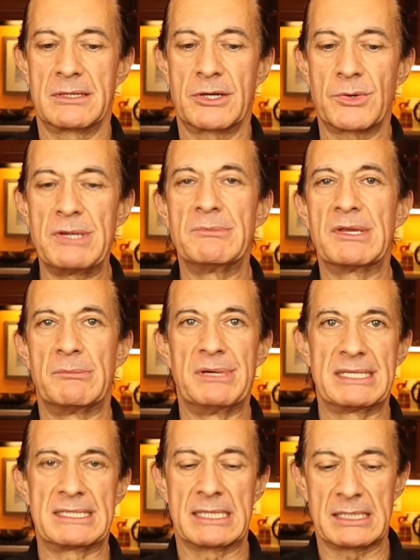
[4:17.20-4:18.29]
cream that
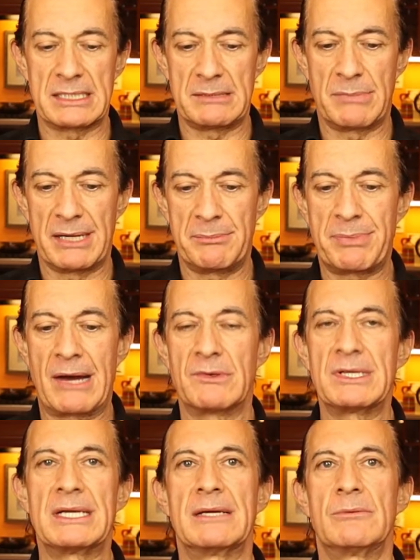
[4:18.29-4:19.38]
basically by
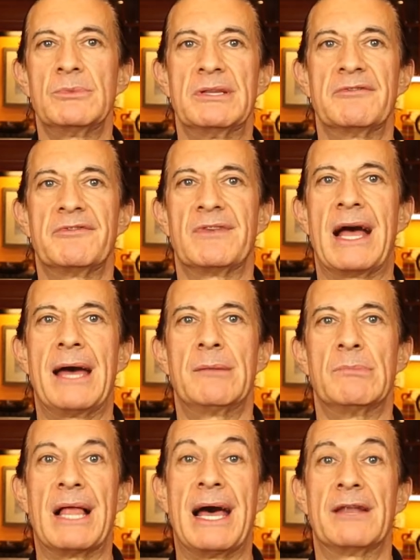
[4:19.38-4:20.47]
pounding it with a
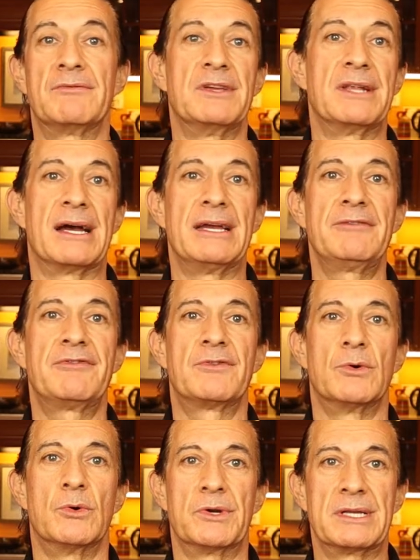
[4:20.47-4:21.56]
flat blade of the knife
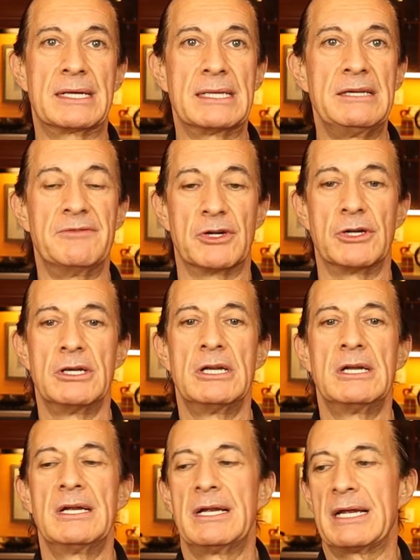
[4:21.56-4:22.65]
or the cleaver,
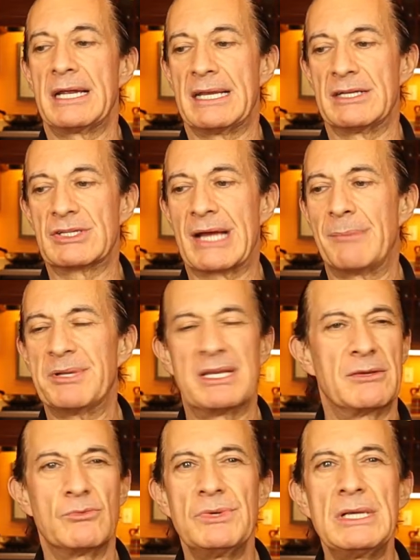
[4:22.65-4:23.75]
and then chopping
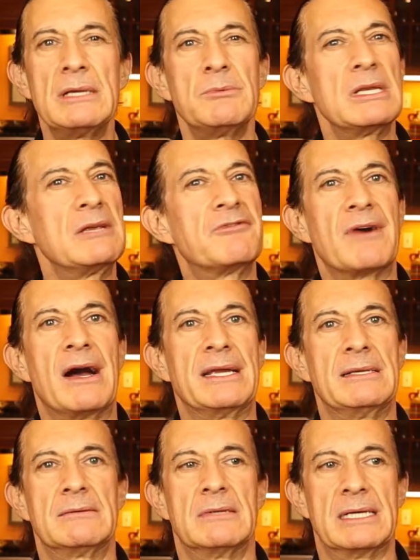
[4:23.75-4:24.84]
it really, really
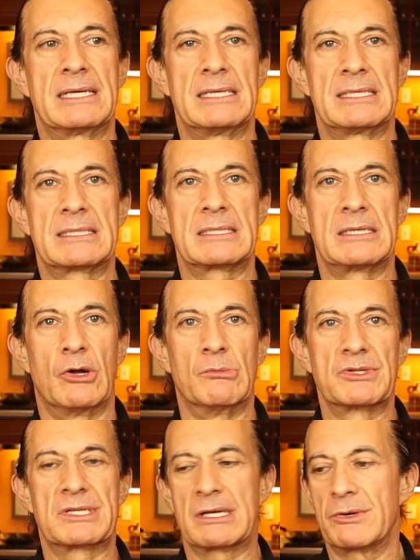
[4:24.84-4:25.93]
fine, like it's
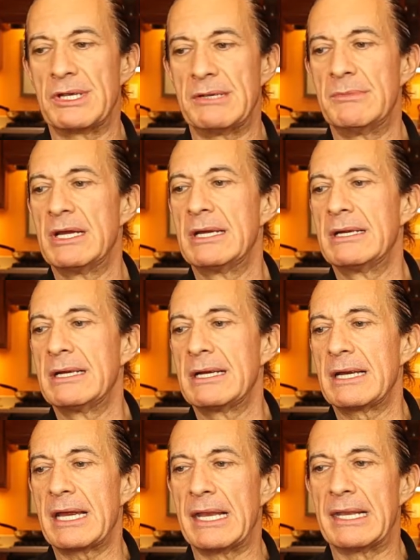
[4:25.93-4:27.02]
almost a cream.
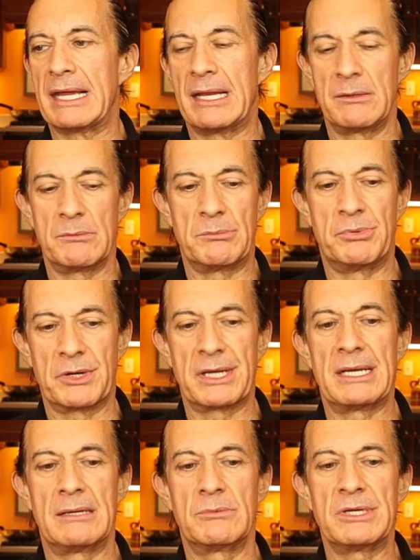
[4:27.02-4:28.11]
And then put
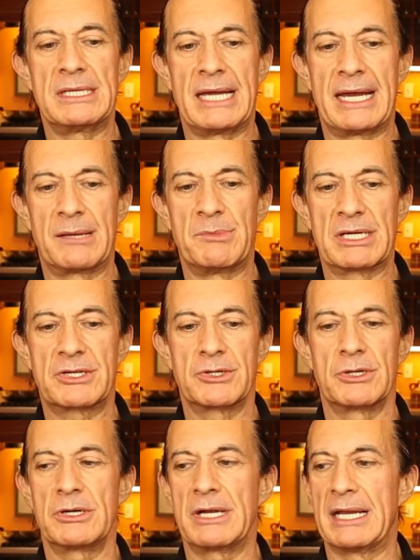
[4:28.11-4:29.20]
it in with the egg
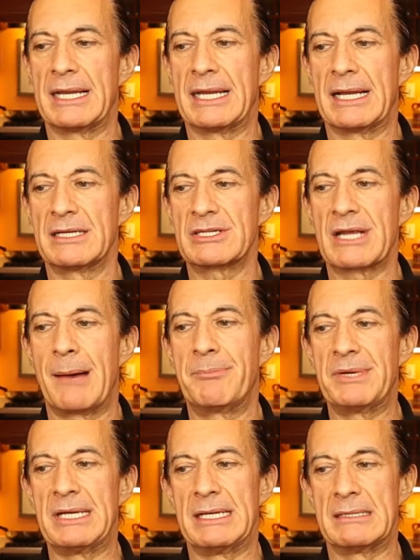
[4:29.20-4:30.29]
mixture, and then I
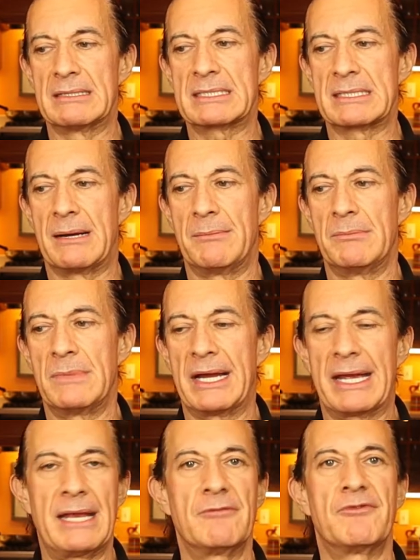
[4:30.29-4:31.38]
chop in
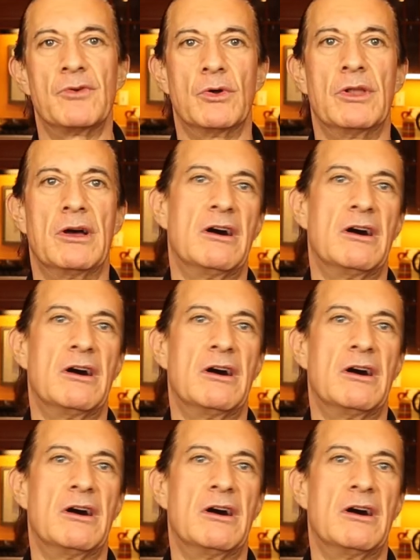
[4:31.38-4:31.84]
a handful